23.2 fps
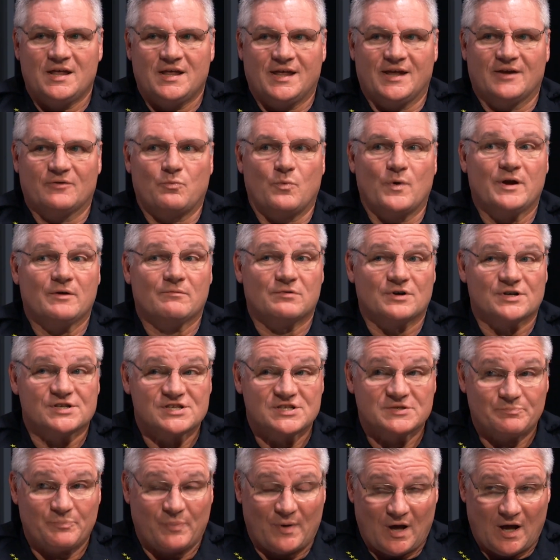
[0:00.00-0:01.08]
if we
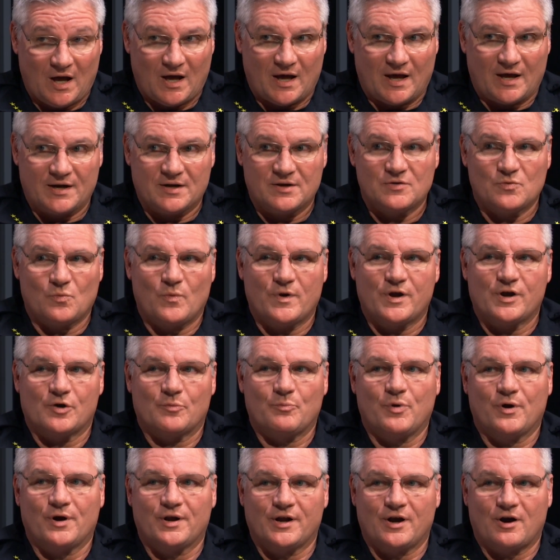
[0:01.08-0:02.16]
respond, we are
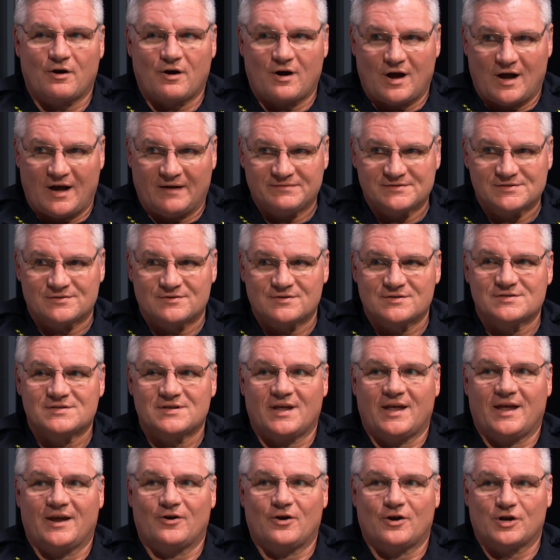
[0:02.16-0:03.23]
putting our officers
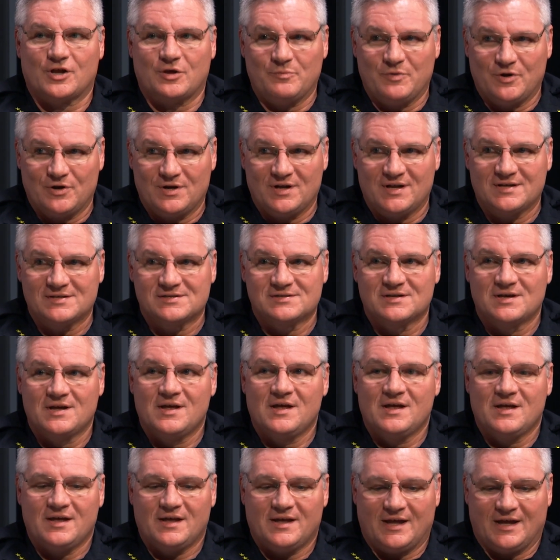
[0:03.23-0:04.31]
and our communities
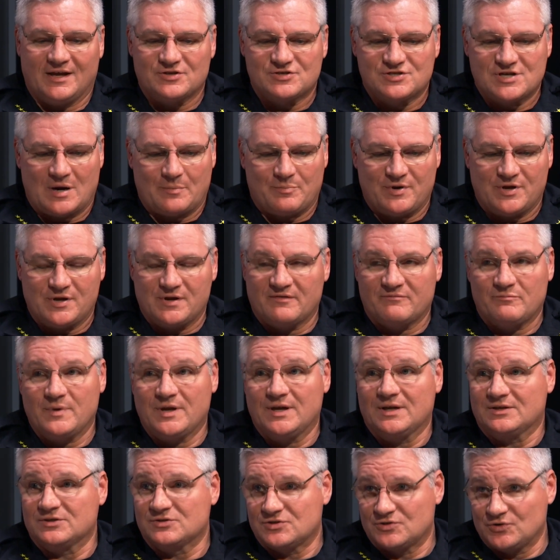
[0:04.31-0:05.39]
in jeopardy of
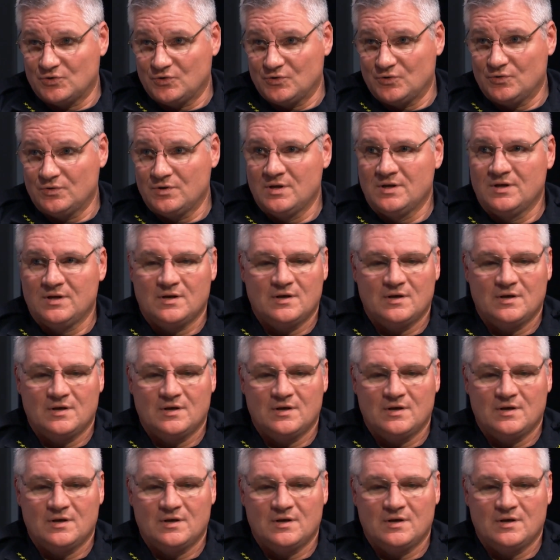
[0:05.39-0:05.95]
being sued,